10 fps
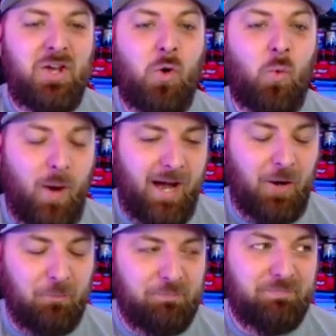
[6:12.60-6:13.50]

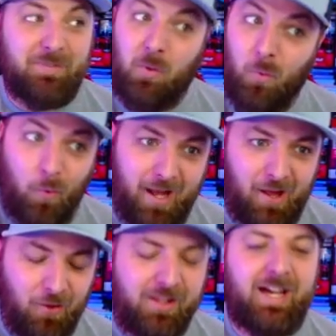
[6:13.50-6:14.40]
Well,
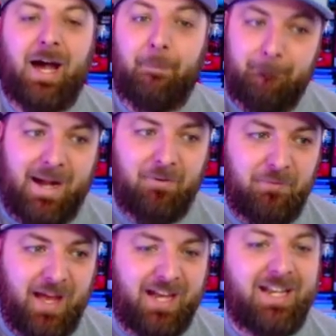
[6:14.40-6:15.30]
about
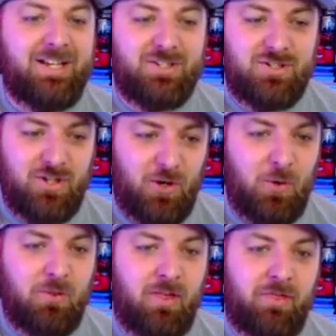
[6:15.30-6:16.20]
that.
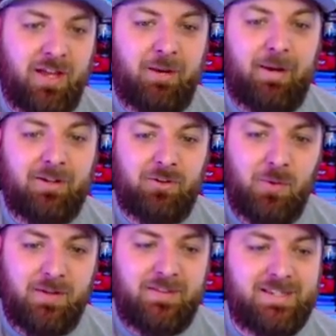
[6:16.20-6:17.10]
So the thing about
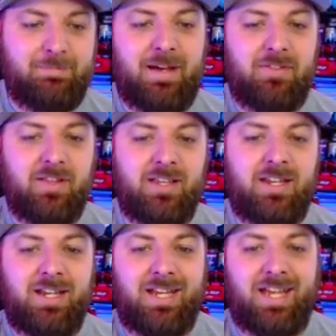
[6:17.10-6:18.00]
doing this method
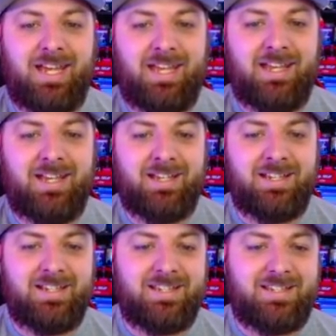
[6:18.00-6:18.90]

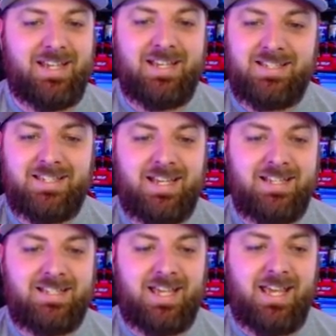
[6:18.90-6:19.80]
is it's
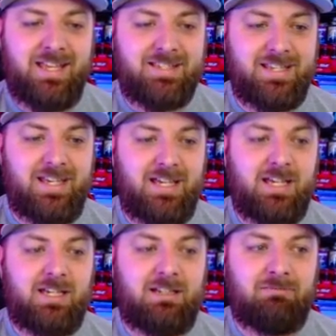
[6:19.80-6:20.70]

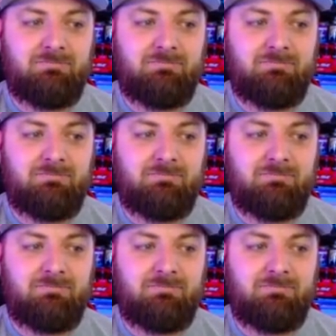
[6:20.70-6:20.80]
easy